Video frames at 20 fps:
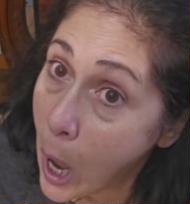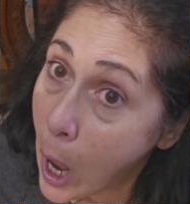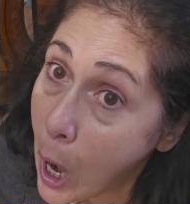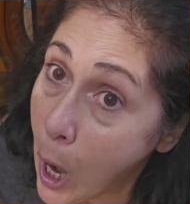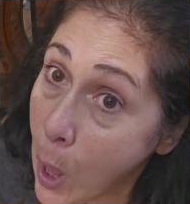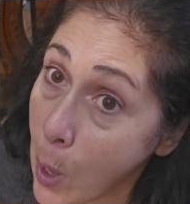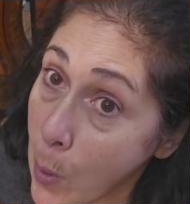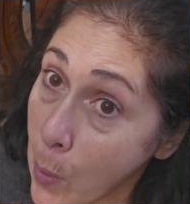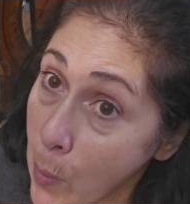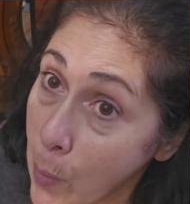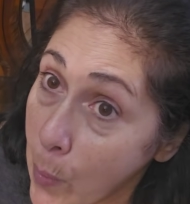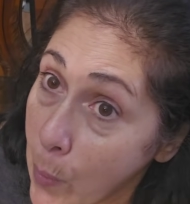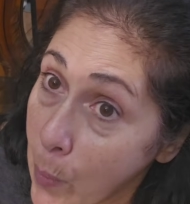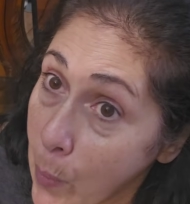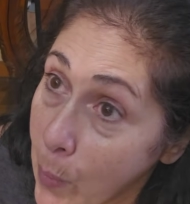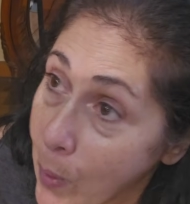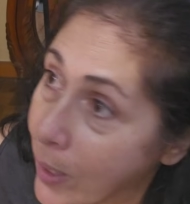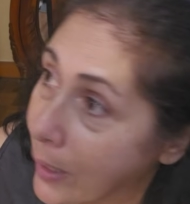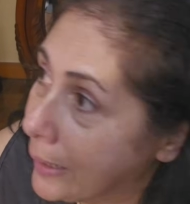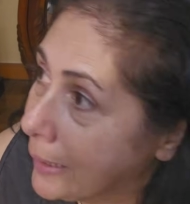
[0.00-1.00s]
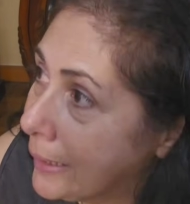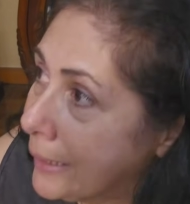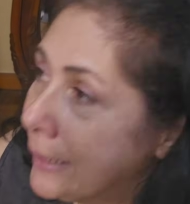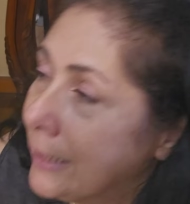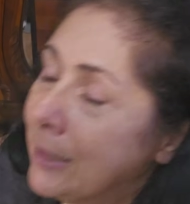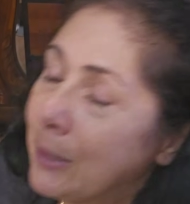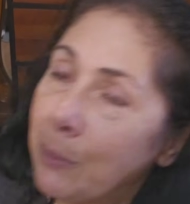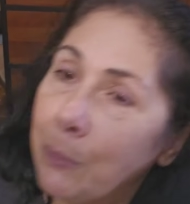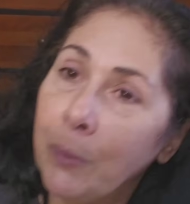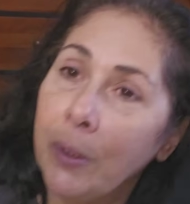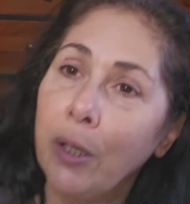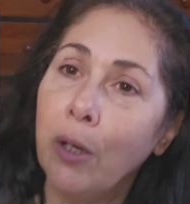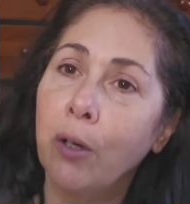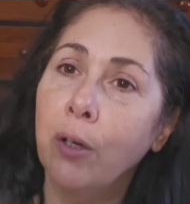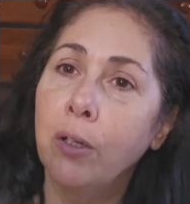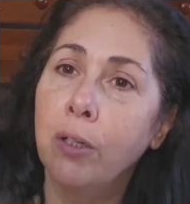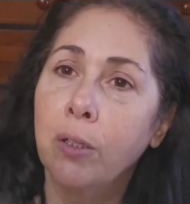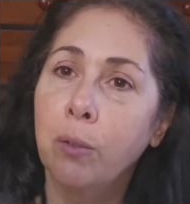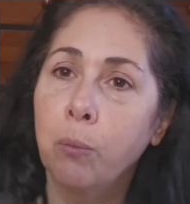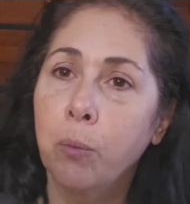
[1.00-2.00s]
hello,
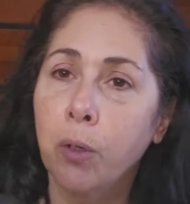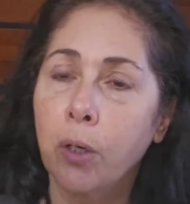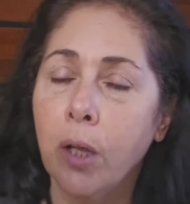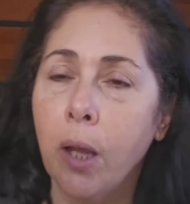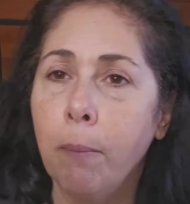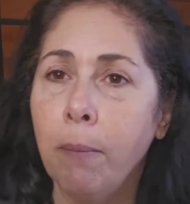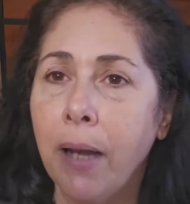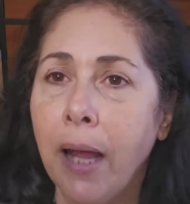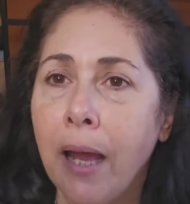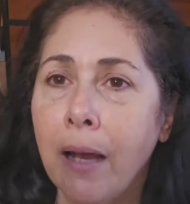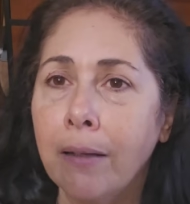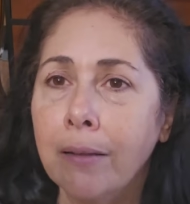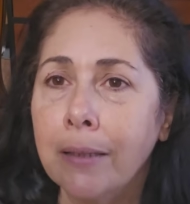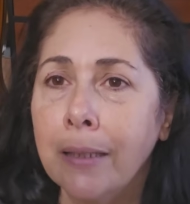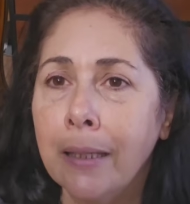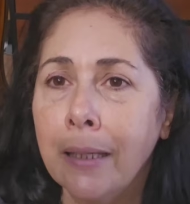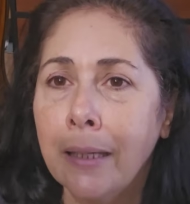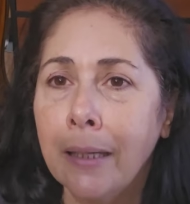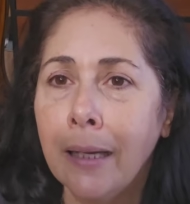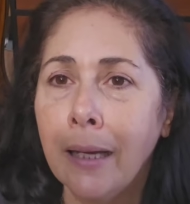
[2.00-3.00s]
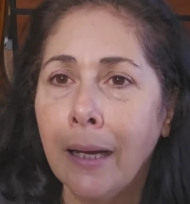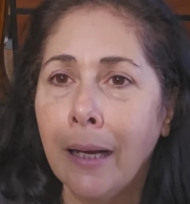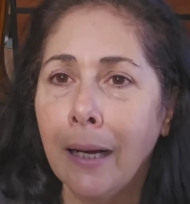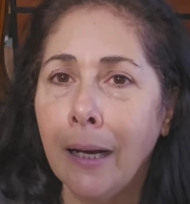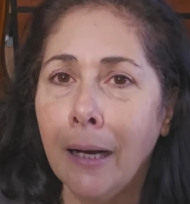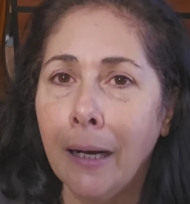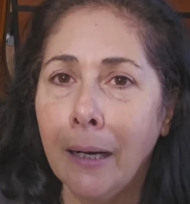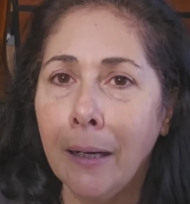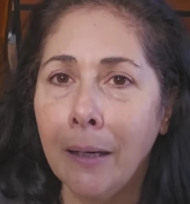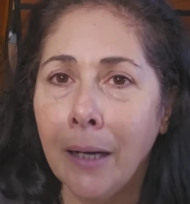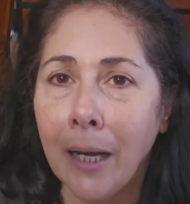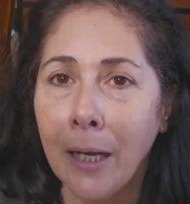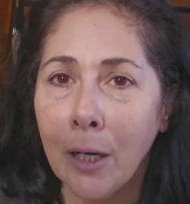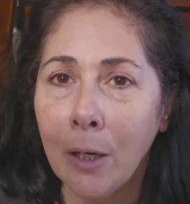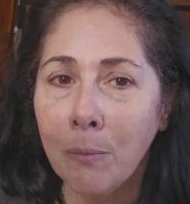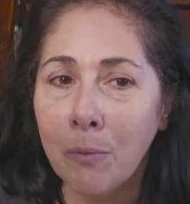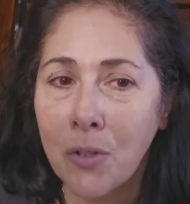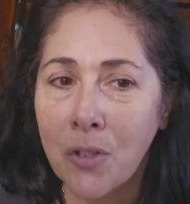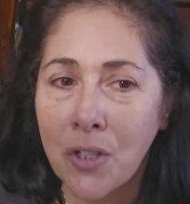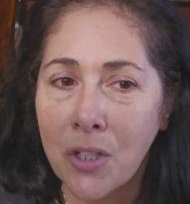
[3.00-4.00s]
we're coming out. I
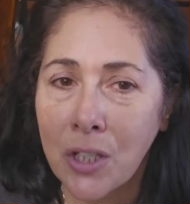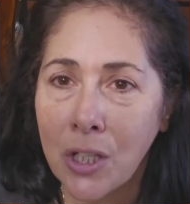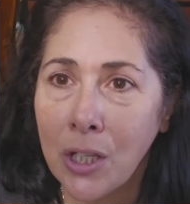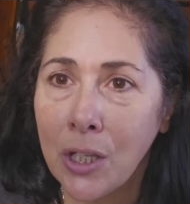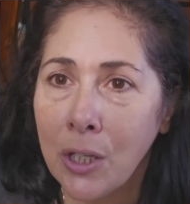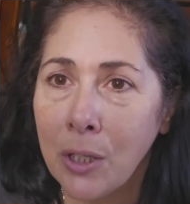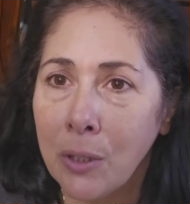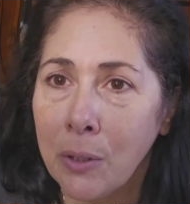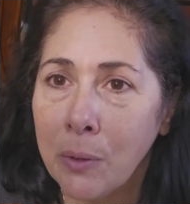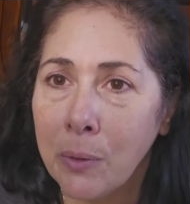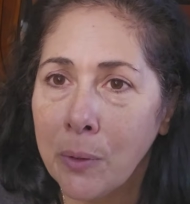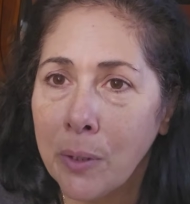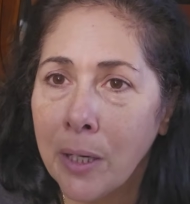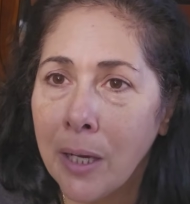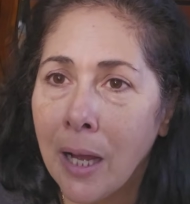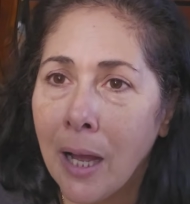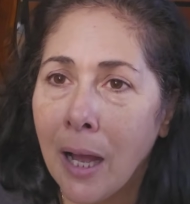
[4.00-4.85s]
hope to see you,